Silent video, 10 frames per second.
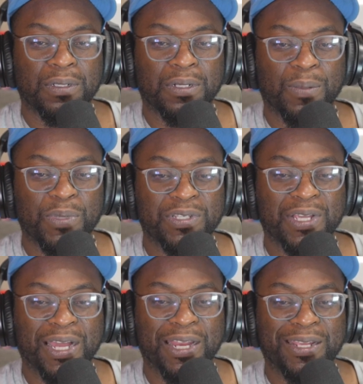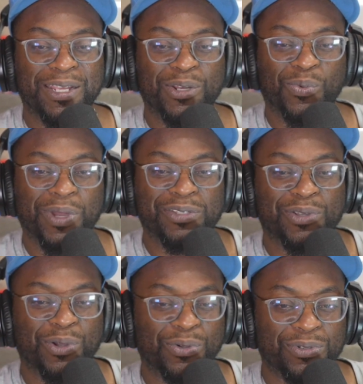That means I got to hit the West
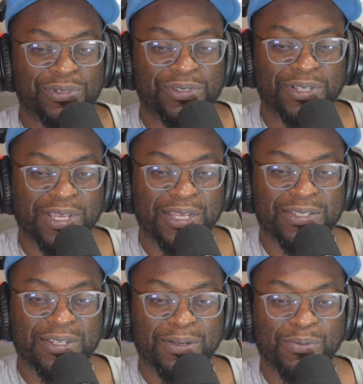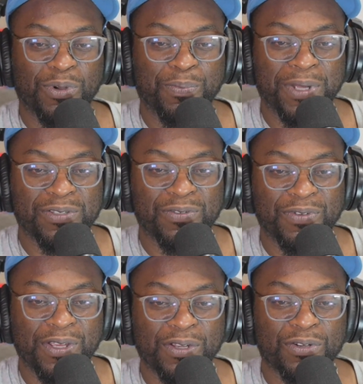Coast to get to, well,
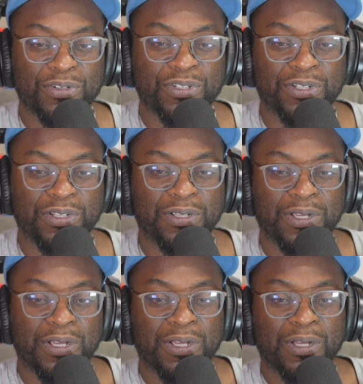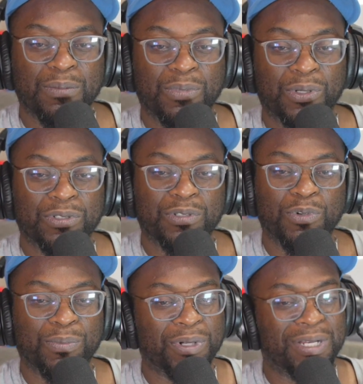Pennsylvania, Hershey,
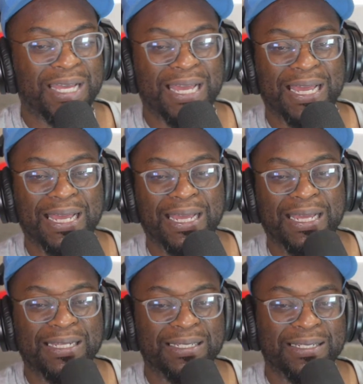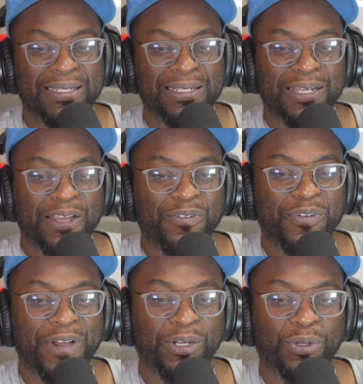Baltimore, but nah. If
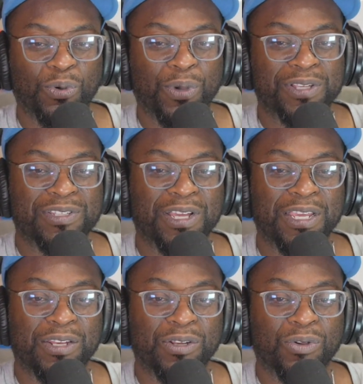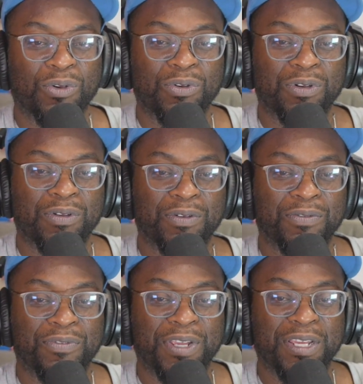I had to go west, I either go
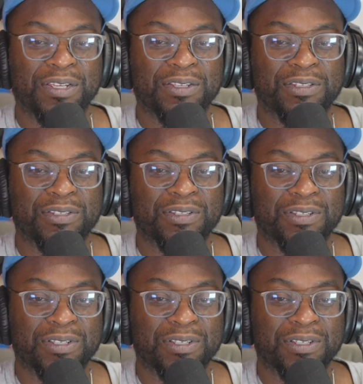Vegas